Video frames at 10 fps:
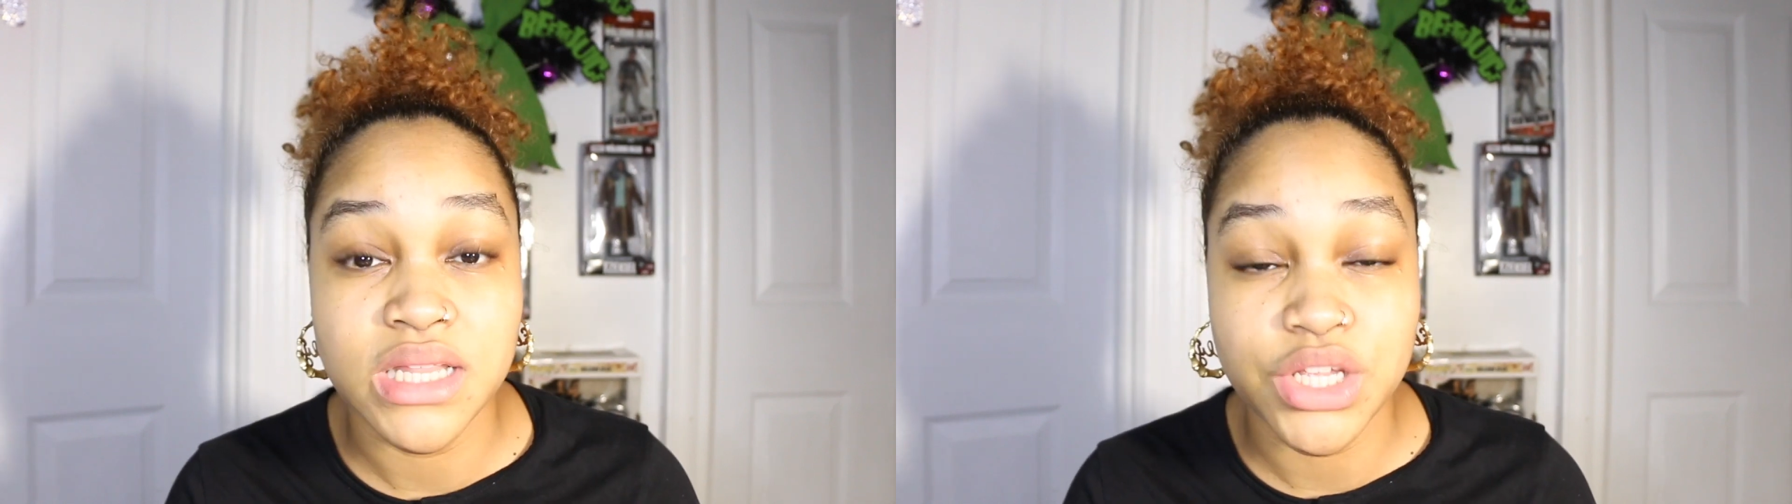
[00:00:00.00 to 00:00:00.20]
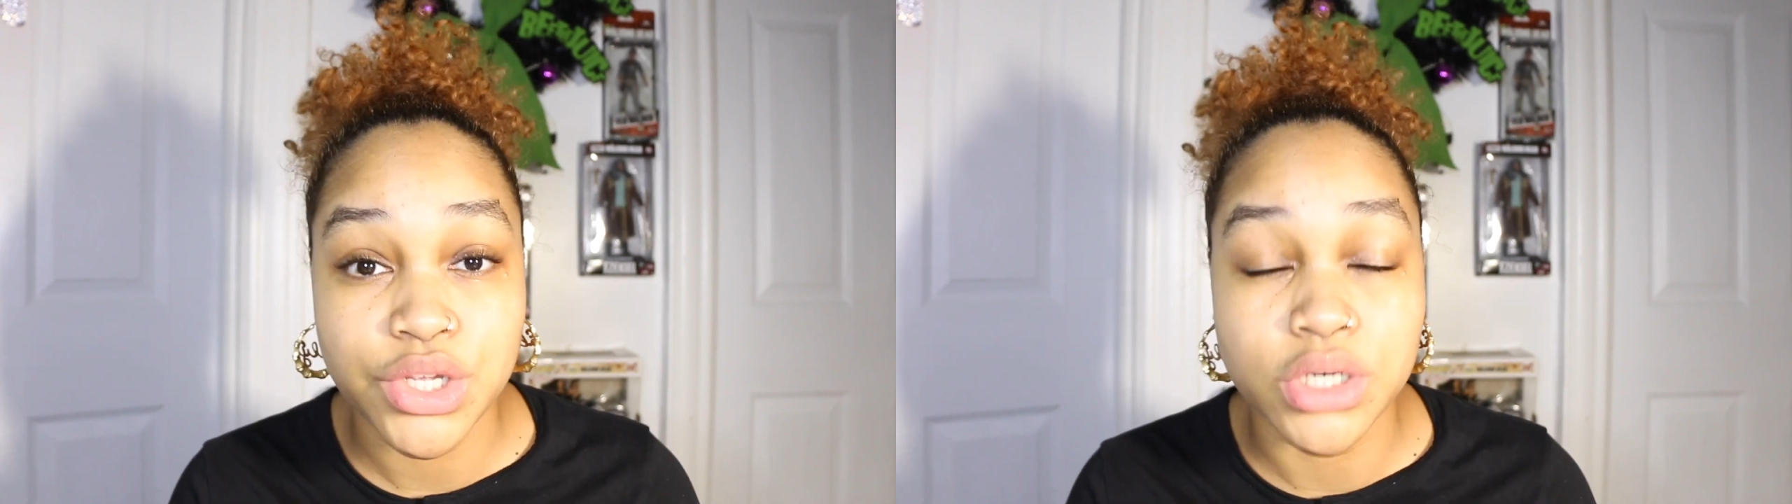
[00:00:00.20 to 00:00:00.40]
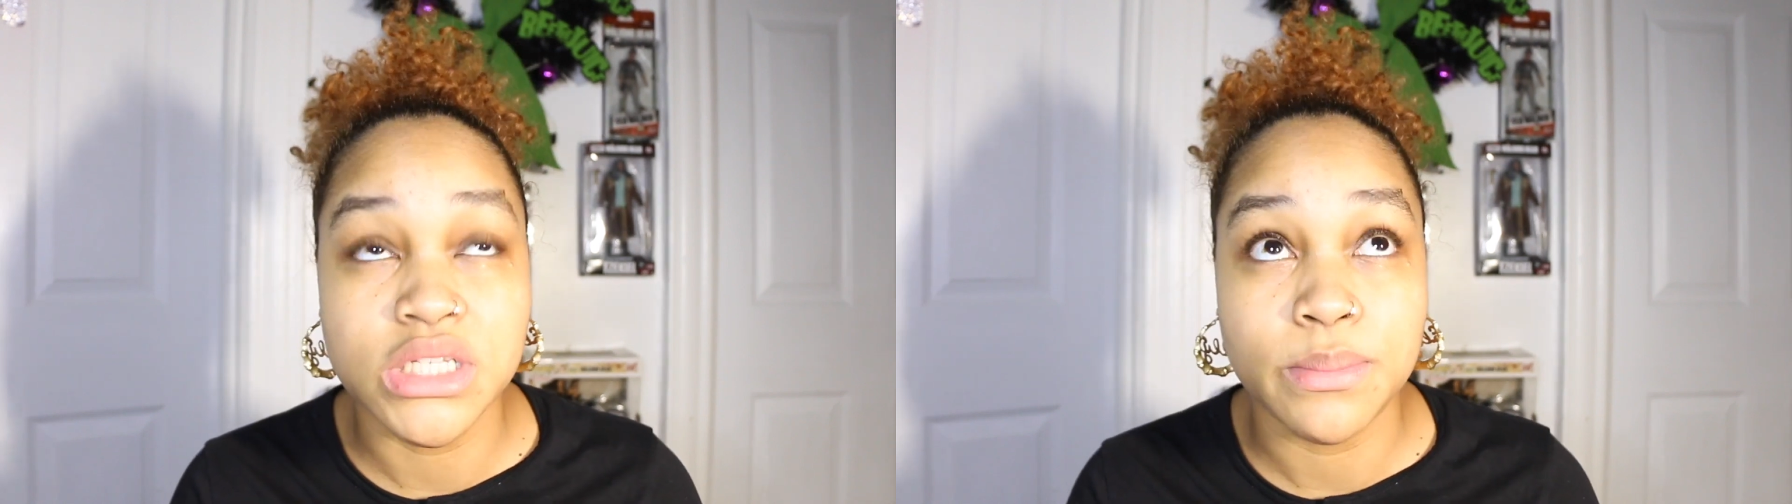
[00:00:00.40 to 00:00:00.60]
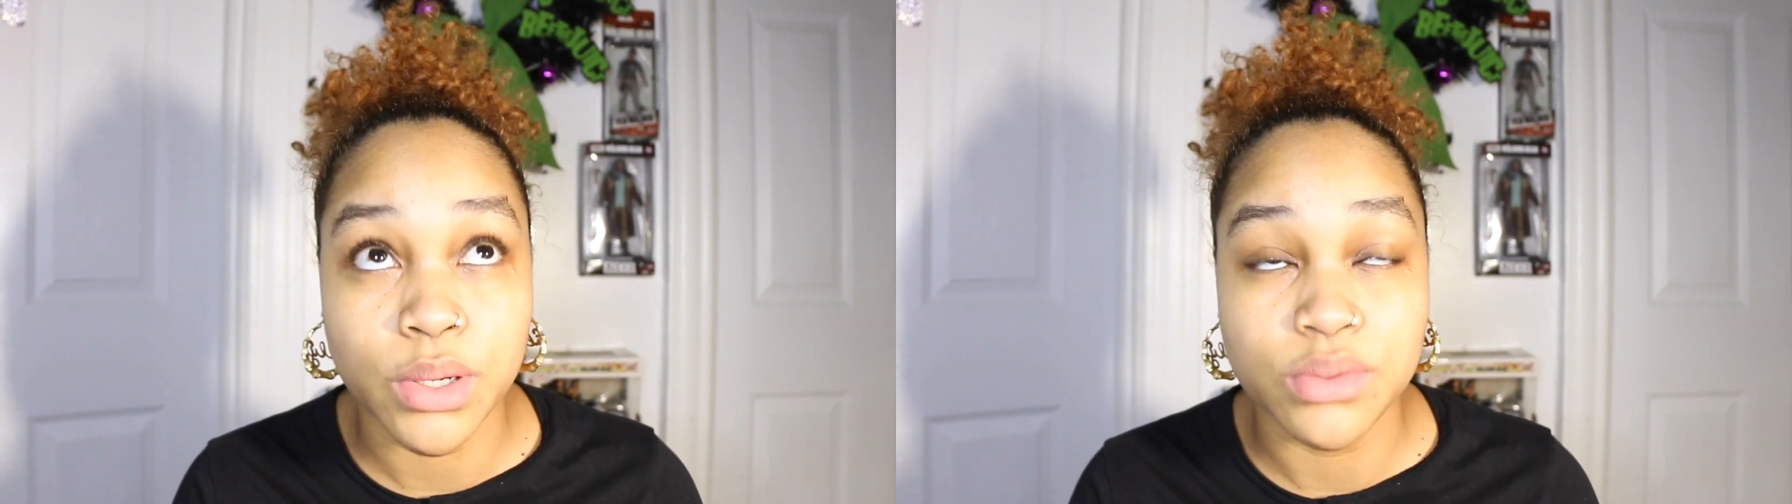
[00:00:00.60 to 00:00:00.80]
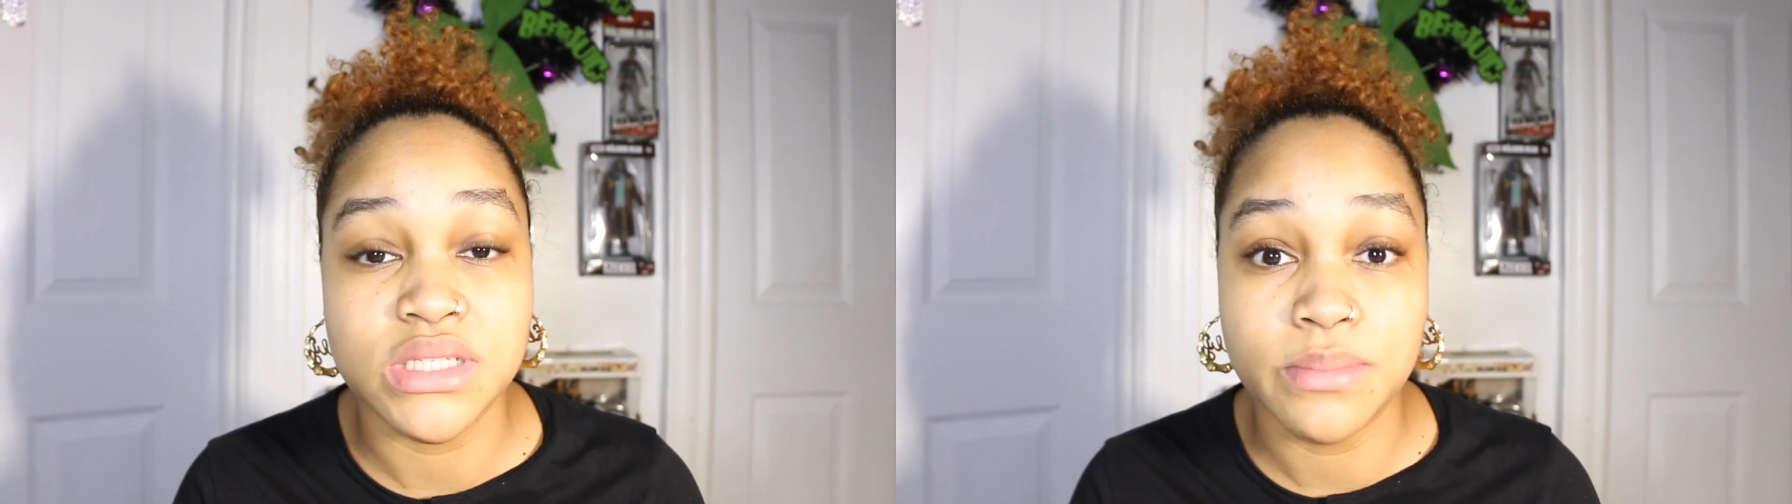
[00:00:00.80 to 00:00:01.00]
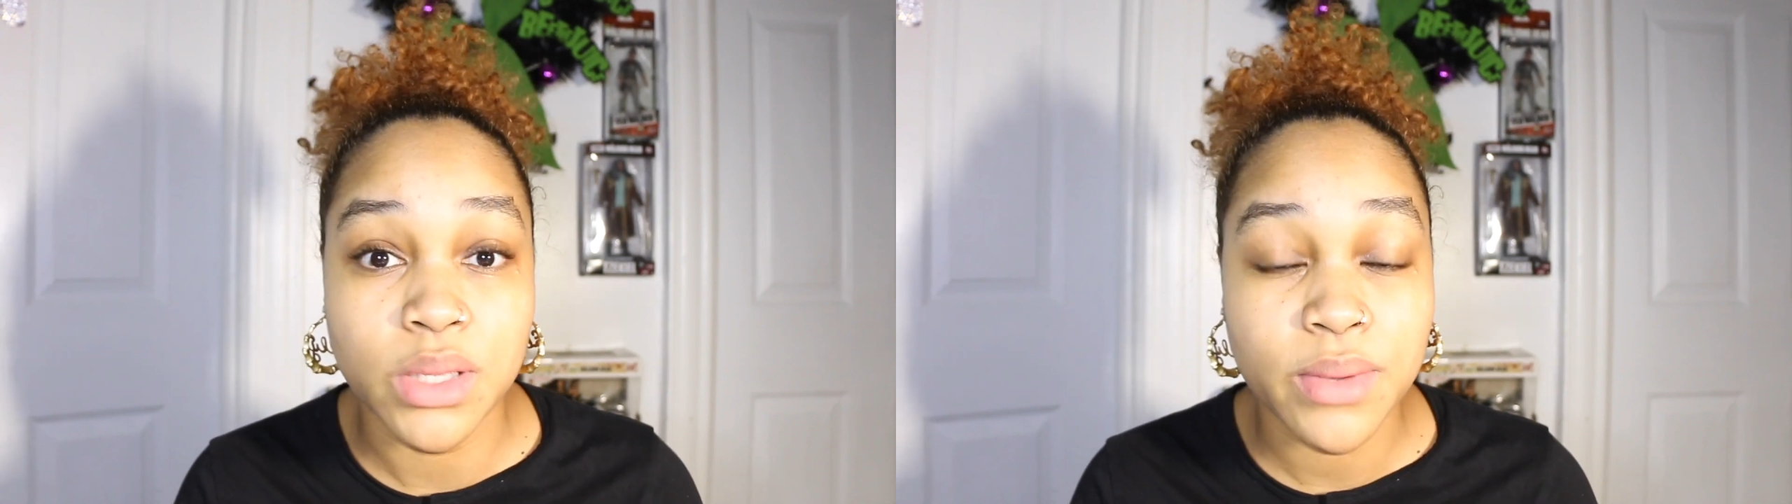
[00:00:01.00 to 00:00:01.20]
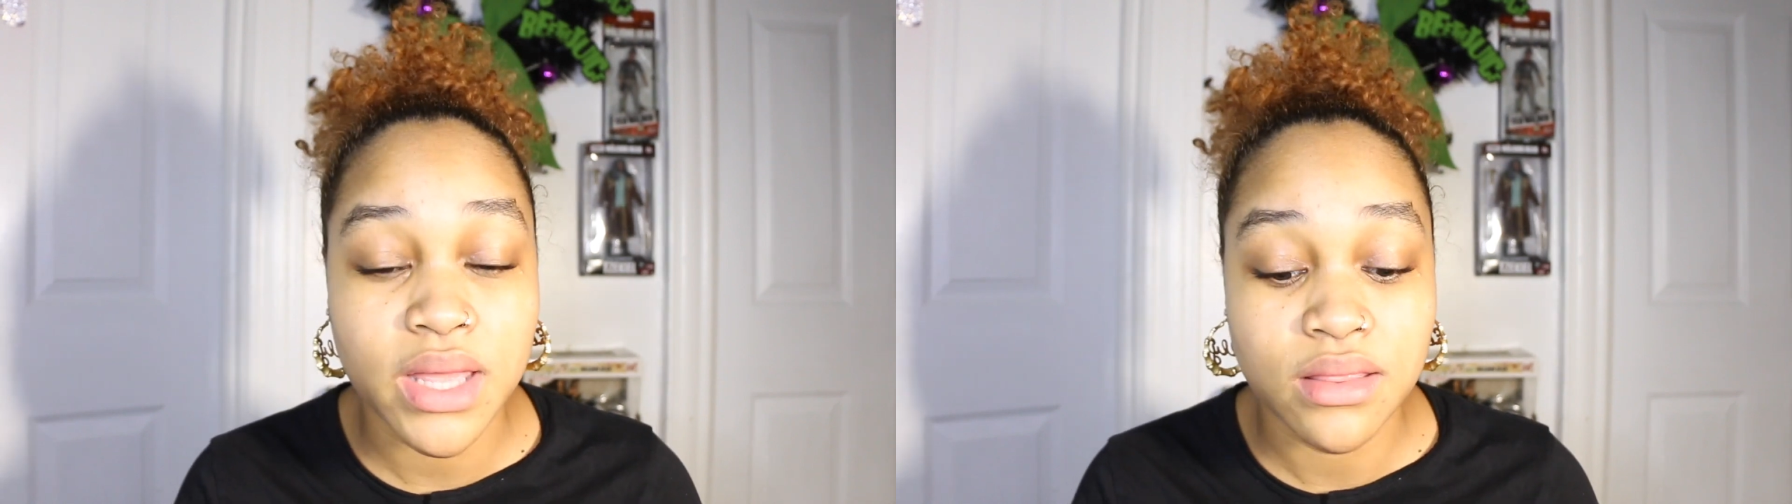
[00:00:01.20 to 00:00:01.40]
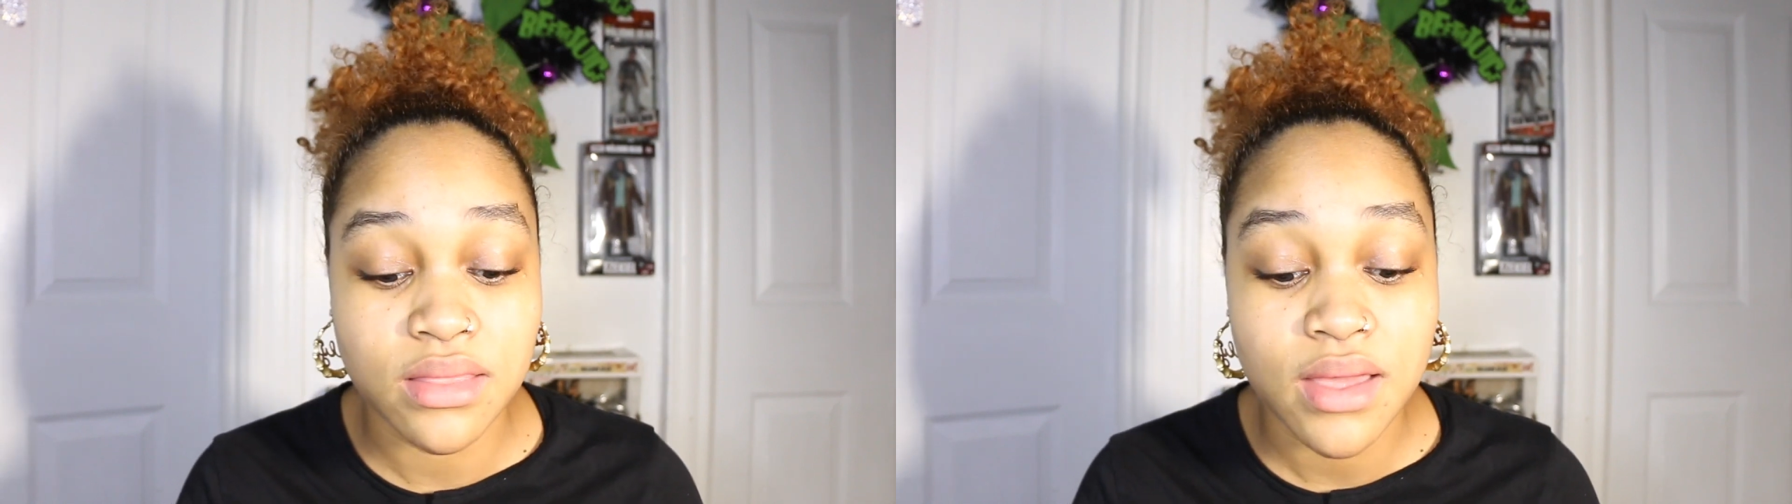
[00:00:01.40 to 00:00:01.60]
that you're supposed to be
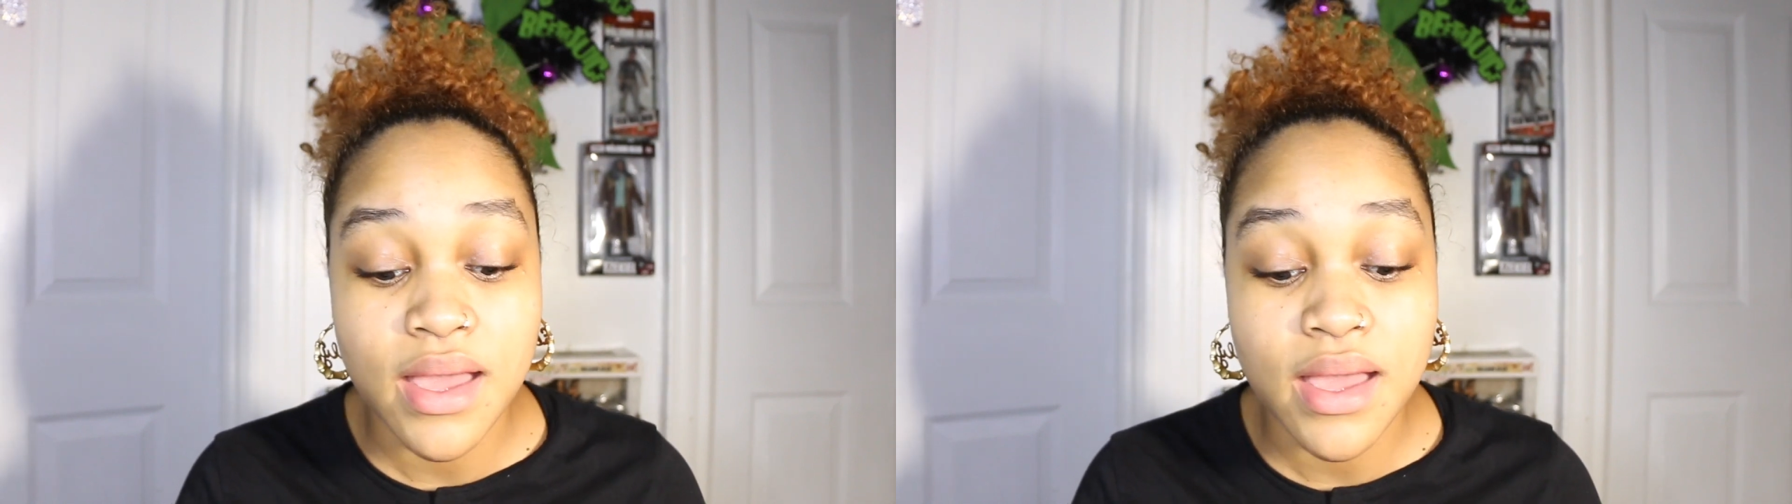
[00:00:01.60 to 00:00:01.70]
with